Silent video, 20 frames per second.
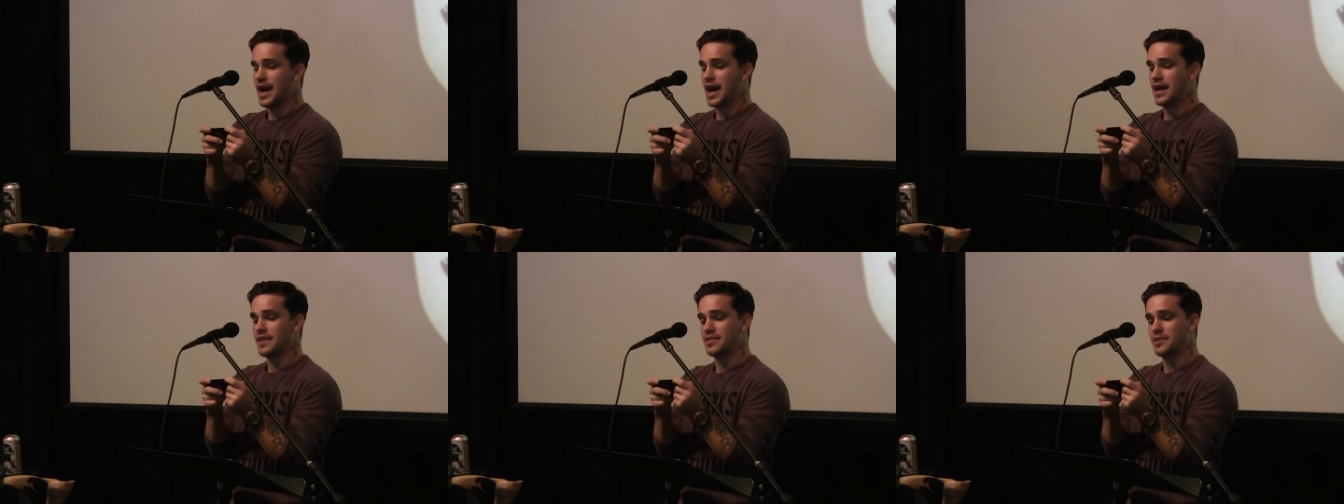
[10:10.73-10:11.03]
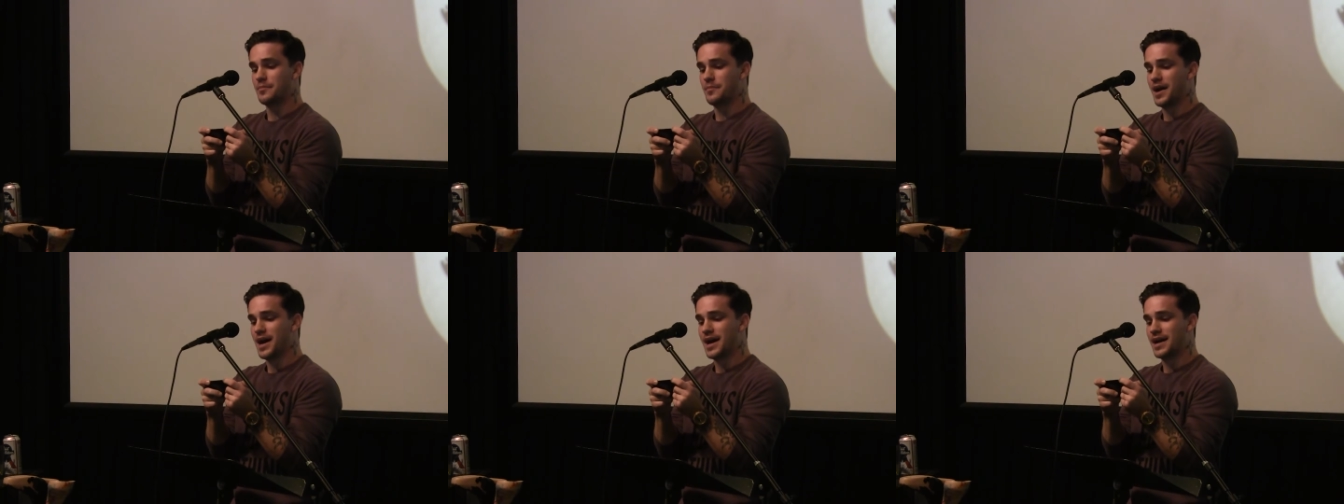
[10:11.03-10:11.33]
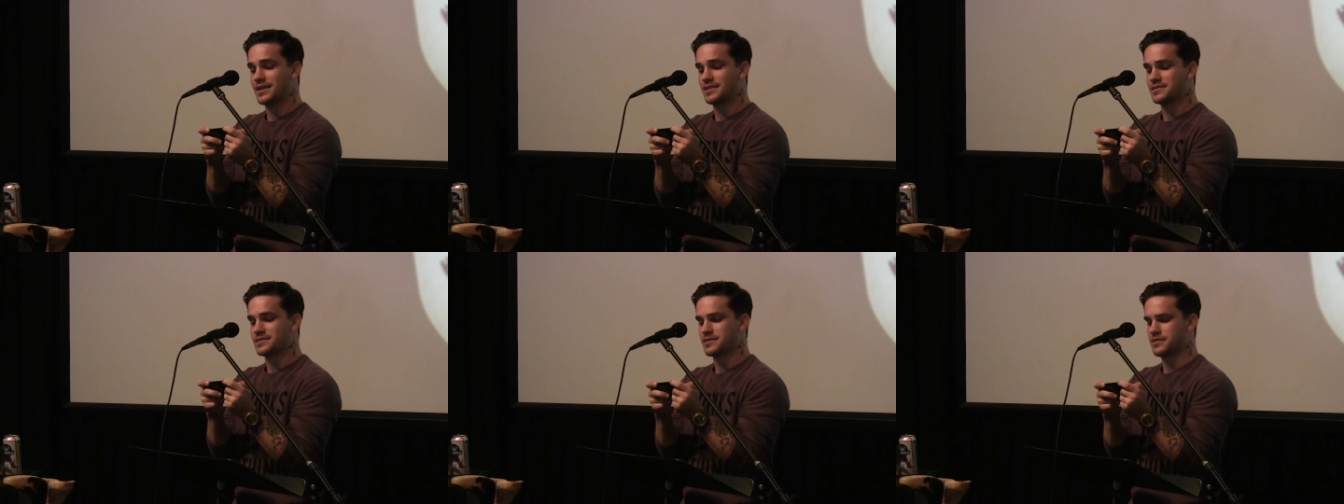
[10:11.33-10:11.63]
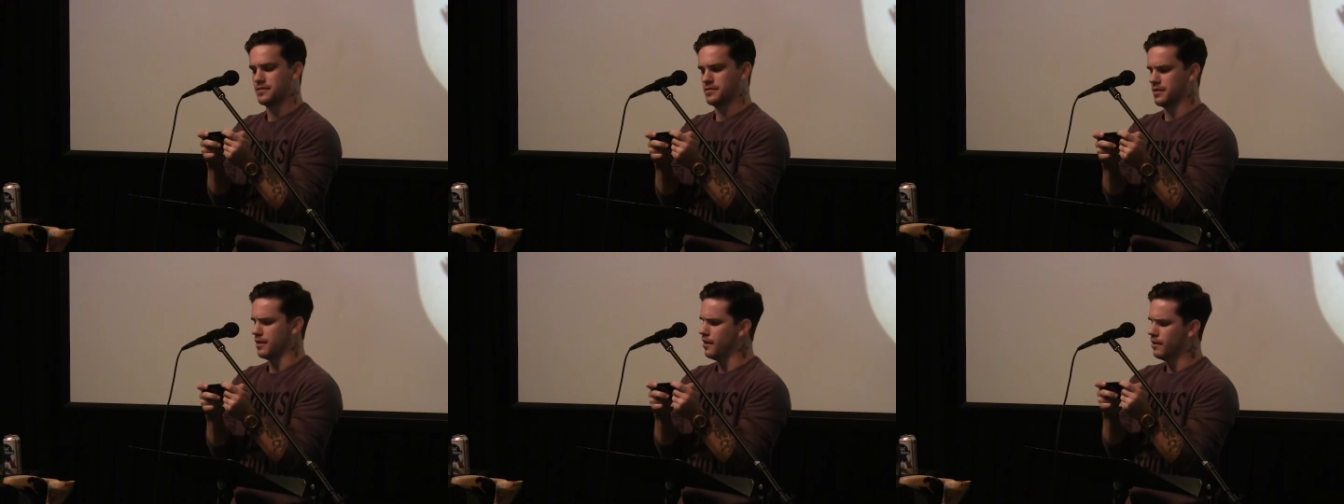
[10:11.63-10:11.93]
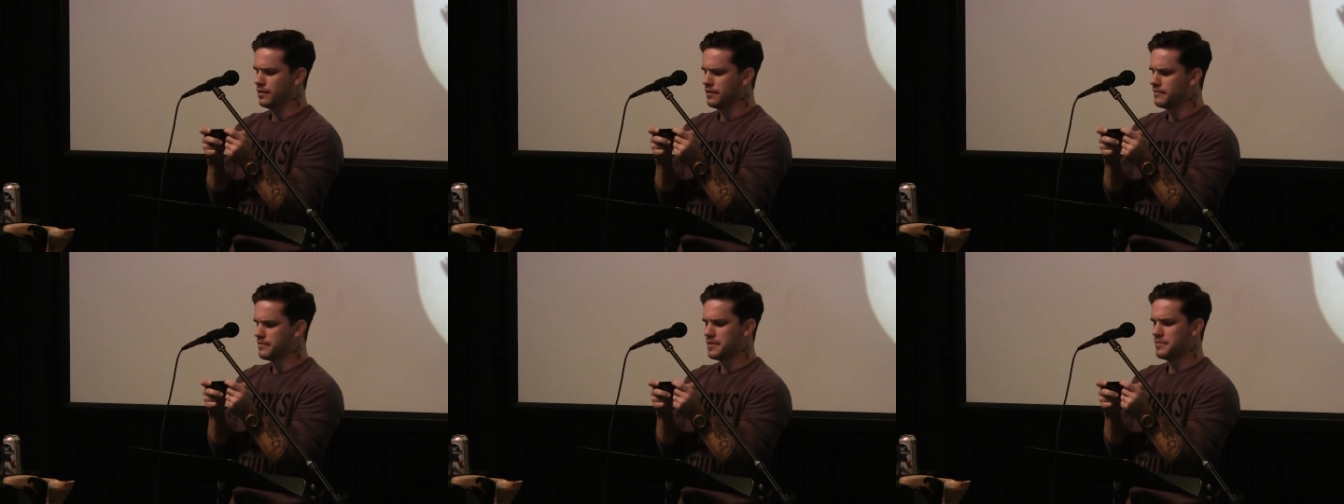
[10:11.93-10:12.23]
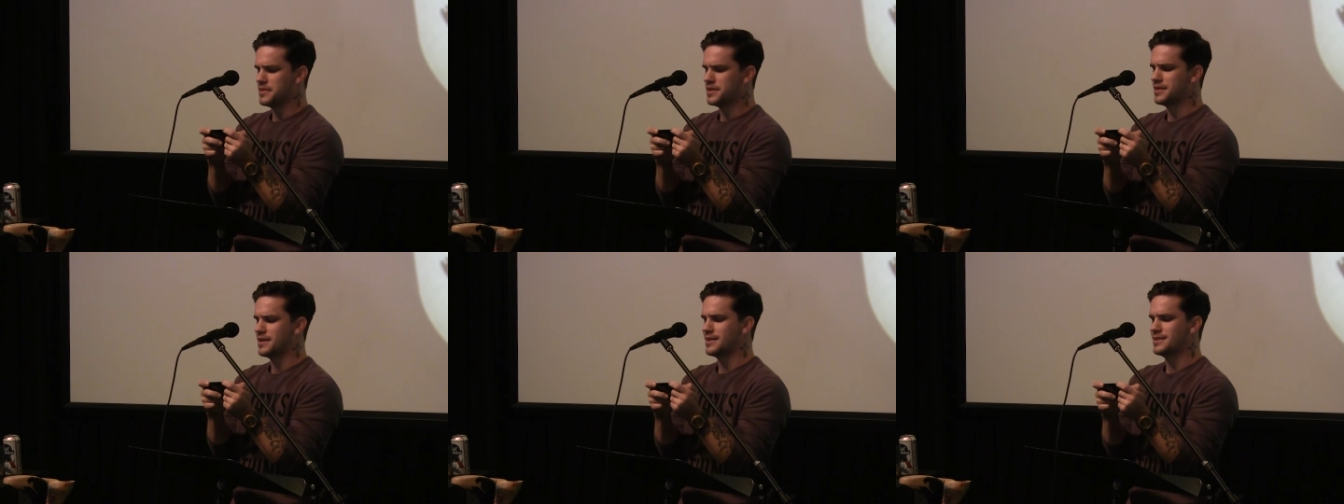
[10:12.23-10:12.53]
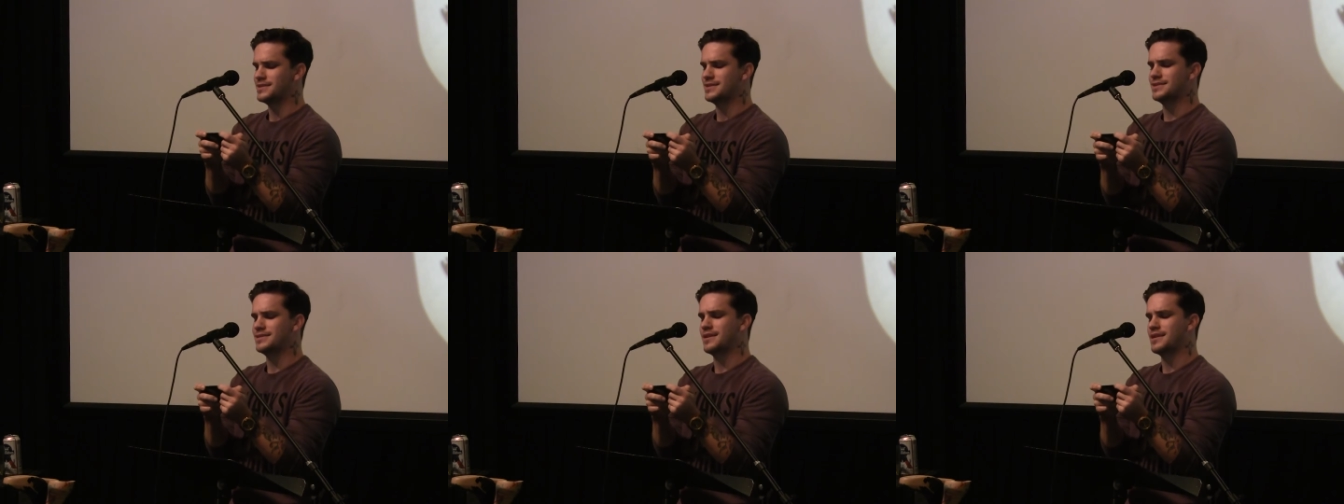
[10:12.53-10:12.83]
and The Mask, all of them in
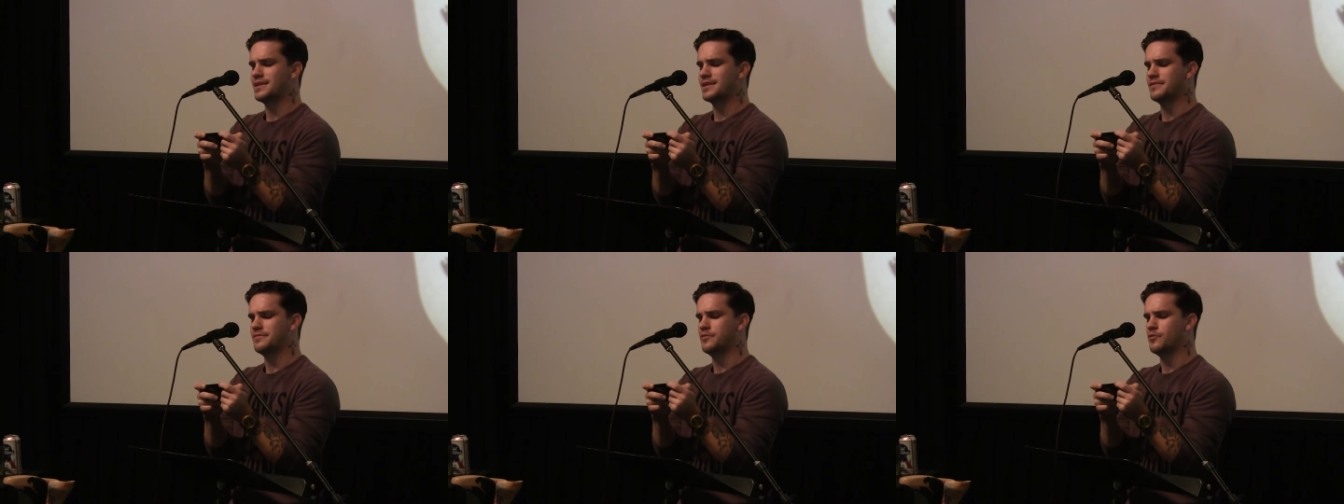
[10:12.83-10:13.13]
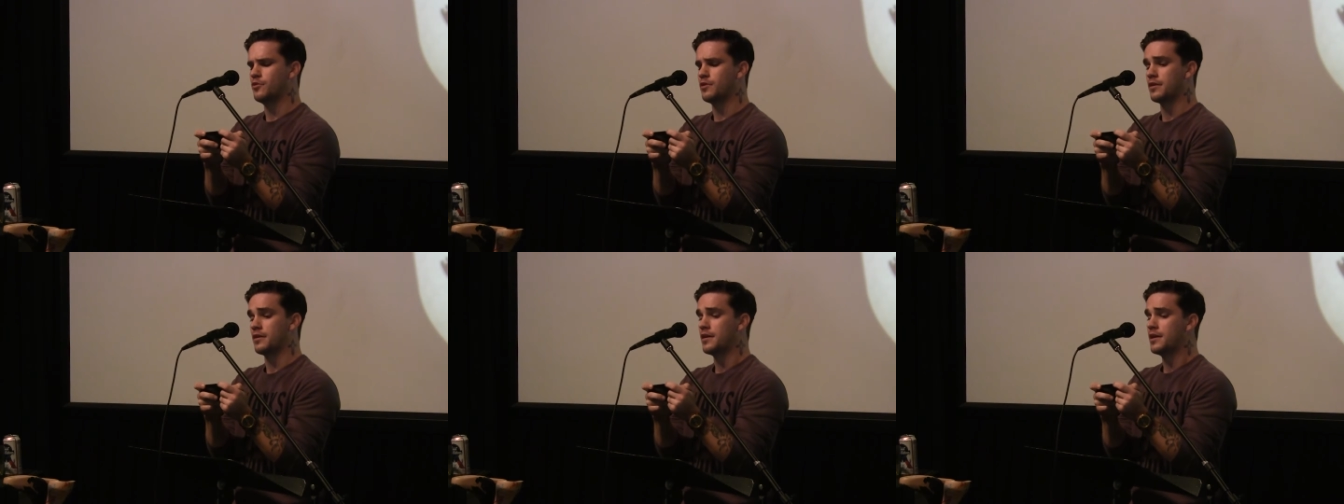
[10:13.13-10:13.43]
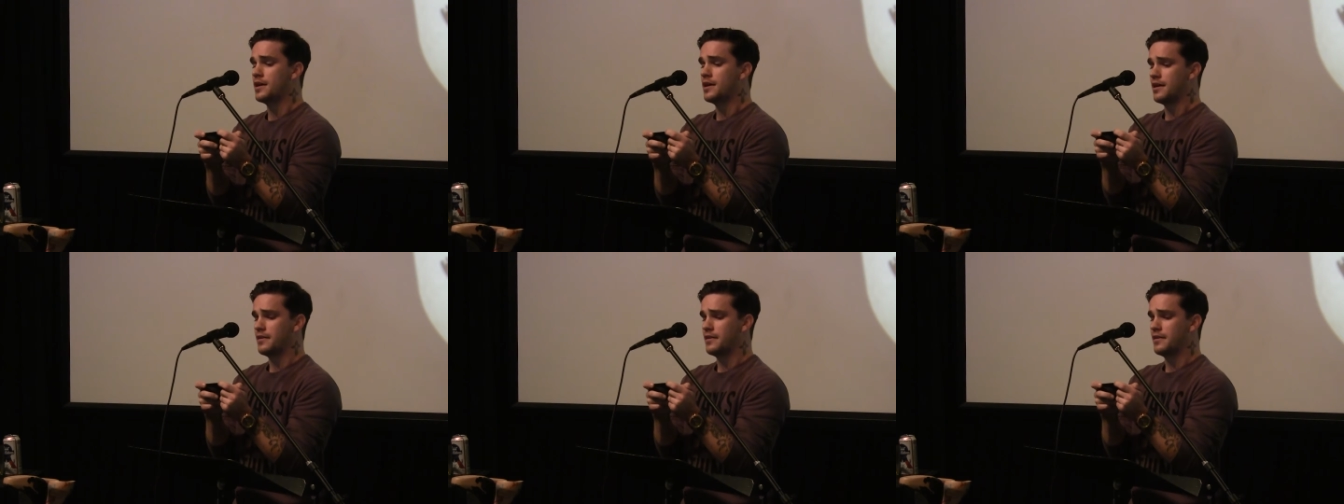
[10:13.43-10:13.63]
1994,